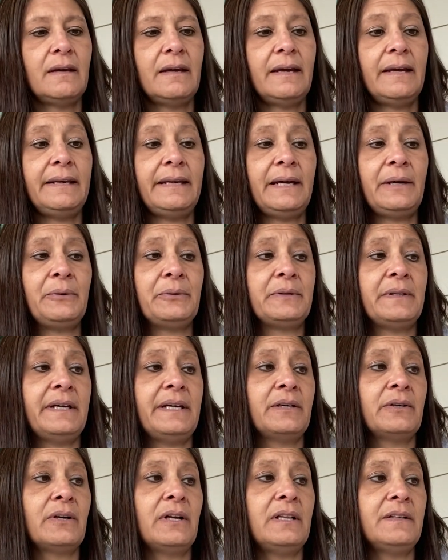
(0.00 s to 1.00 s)
An hour
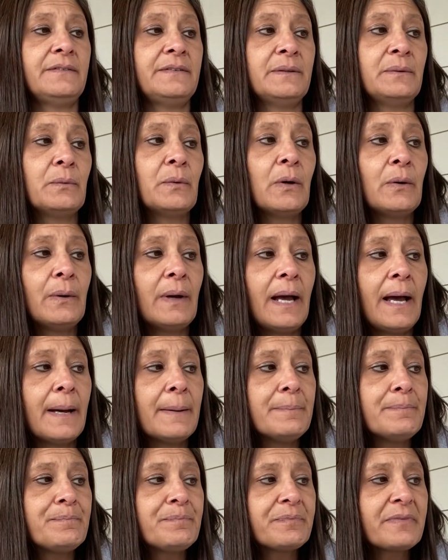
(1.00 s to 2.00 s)
later, Elephant woke
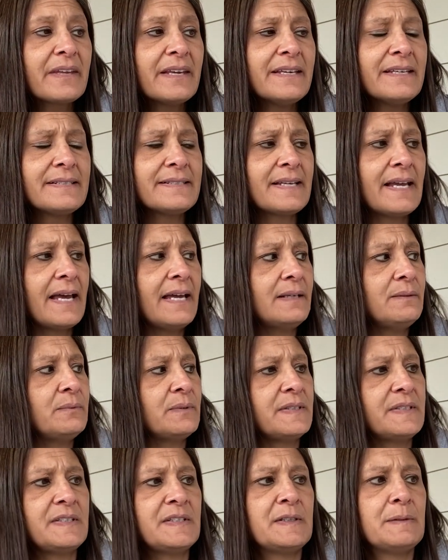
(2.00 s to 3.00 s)
up. His head
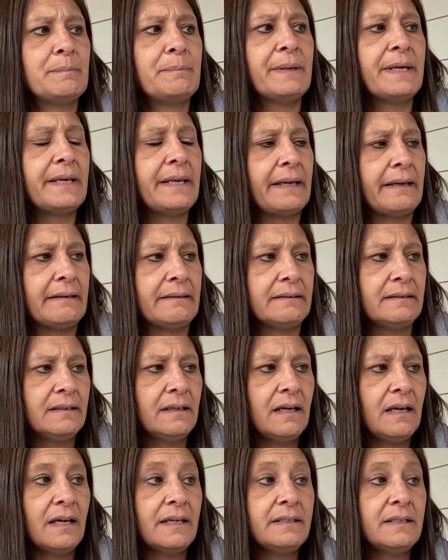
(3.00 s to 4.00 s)
was spinning.
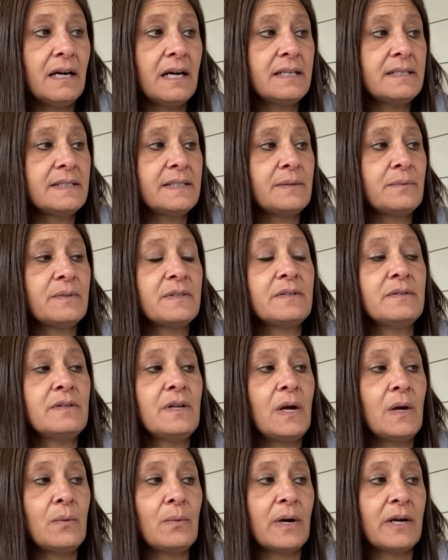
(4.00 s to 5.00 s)
Anansi was
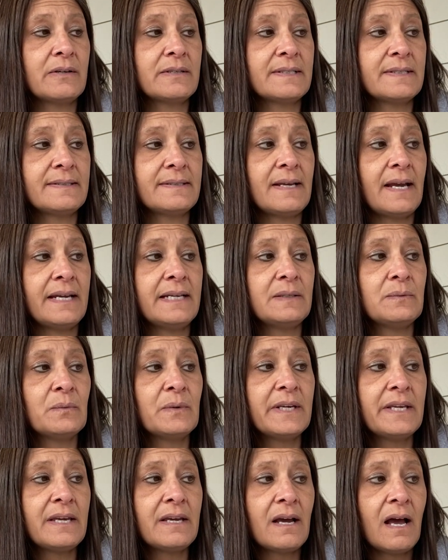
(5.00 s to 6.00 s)
nowhere in sight, and
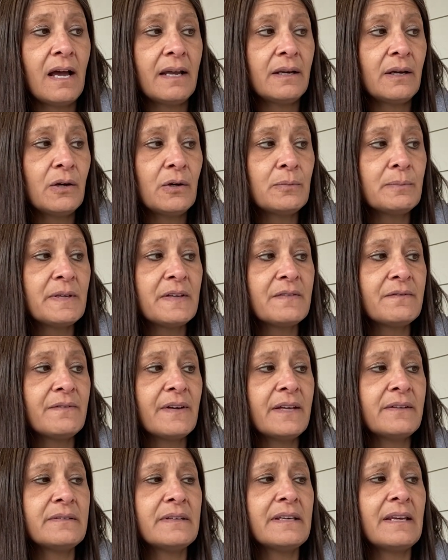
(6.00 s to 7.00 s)
when he got home, he
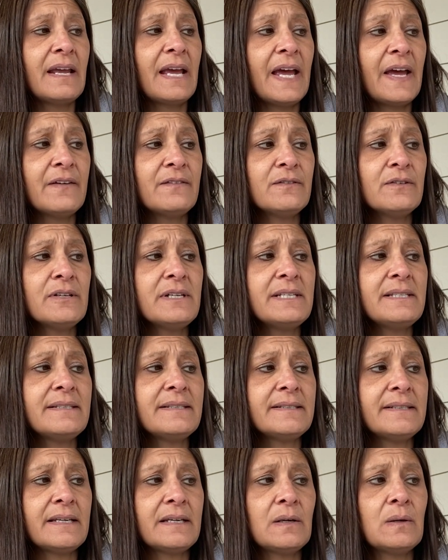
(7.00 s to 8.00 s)
found that every
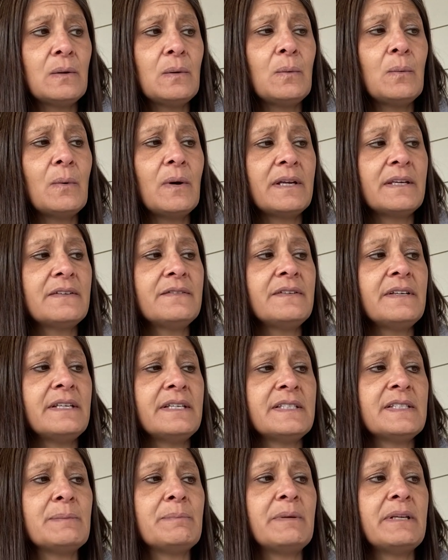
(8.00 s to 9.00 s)
single one of
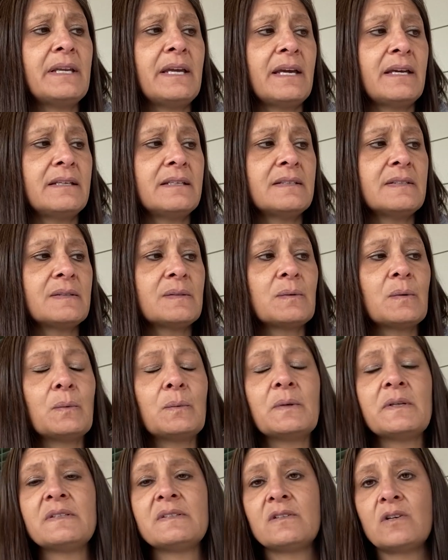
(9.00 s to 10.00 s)
his bananas
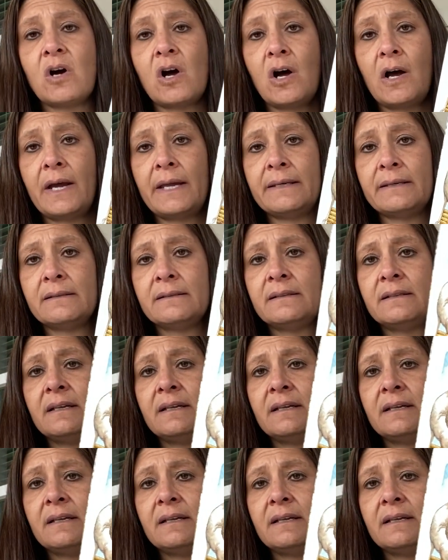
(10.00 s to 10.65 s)
was gone.